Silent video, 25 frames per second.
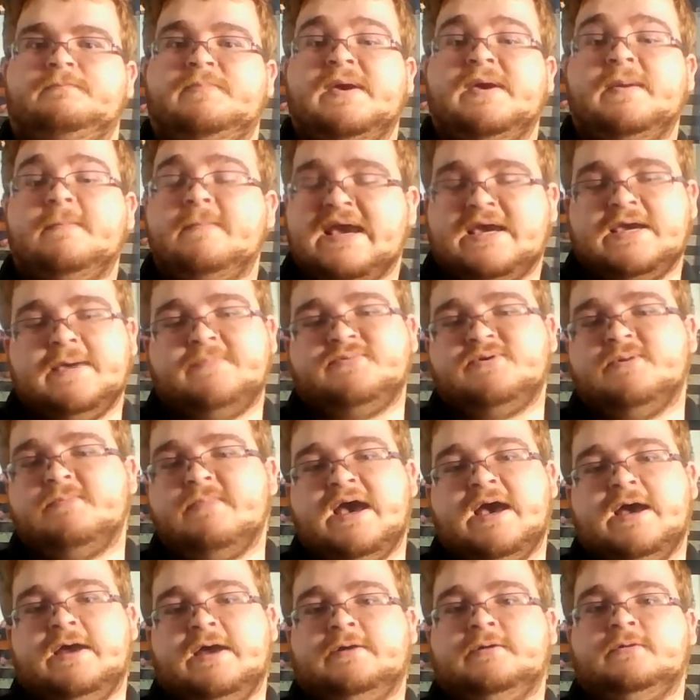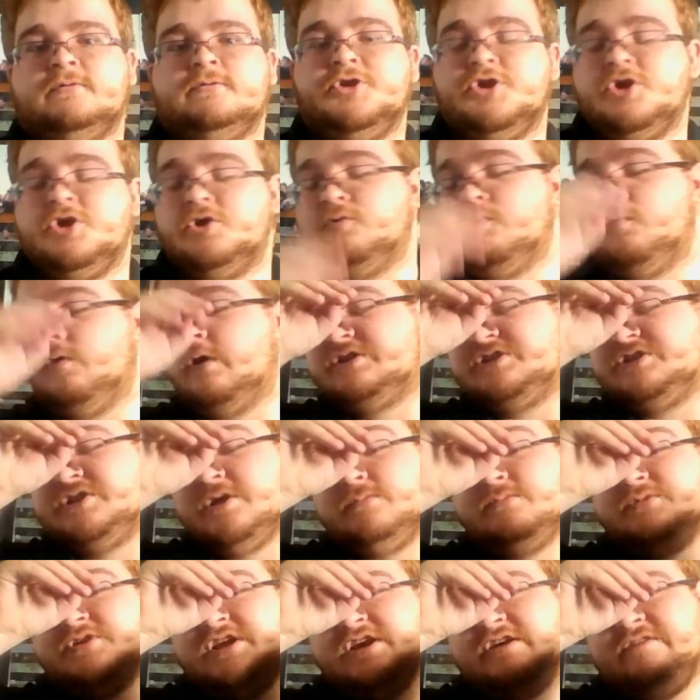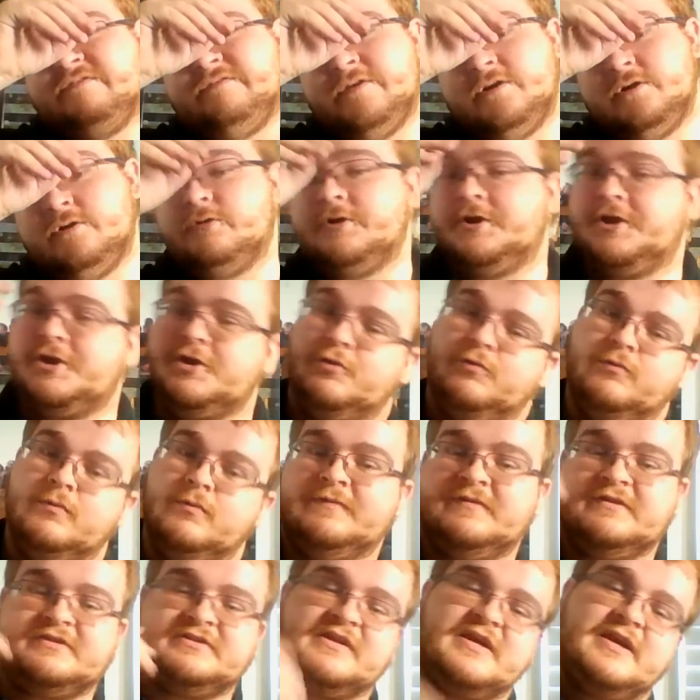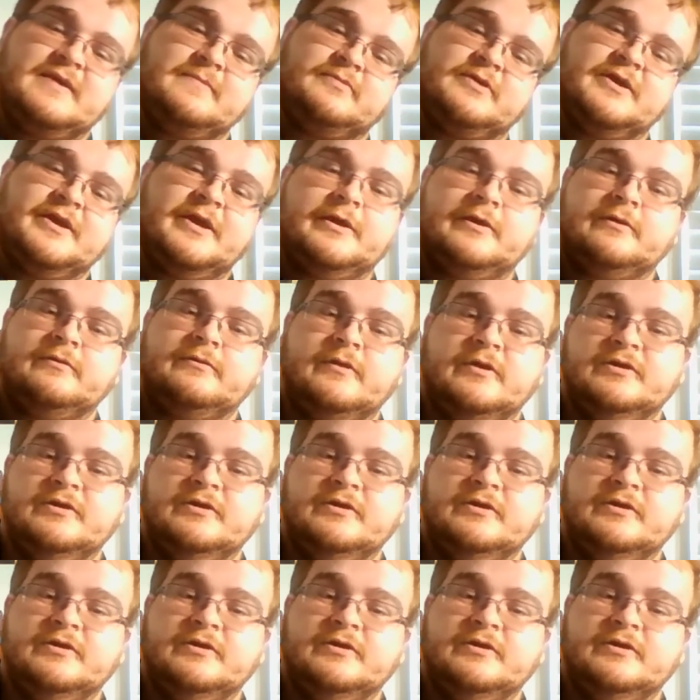Make up your mind. Do you want something different, or do you want the same thing?